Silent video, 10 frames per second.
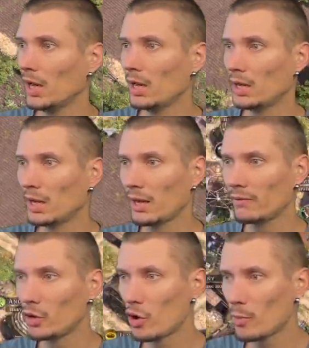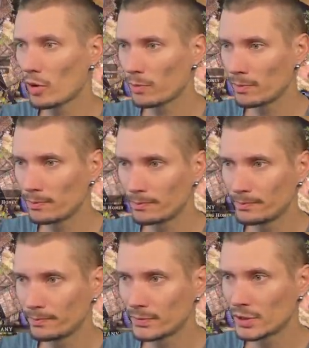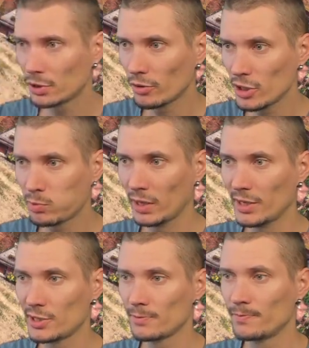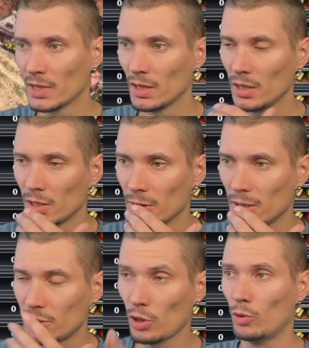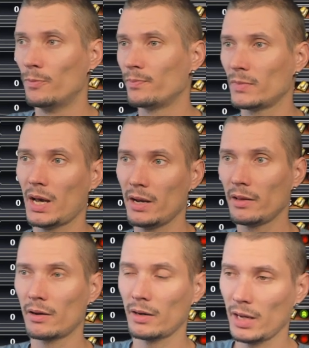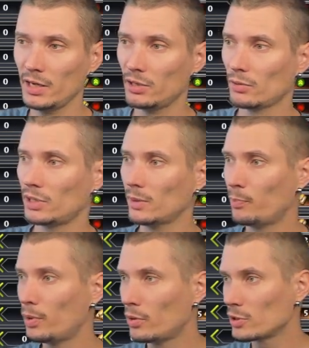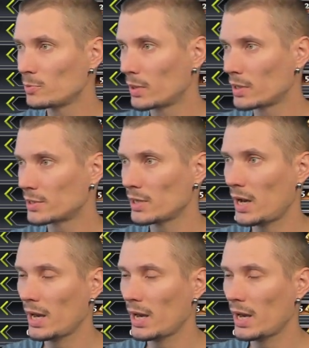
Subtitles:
And I have no more storage place. So another, I need to hit a pause because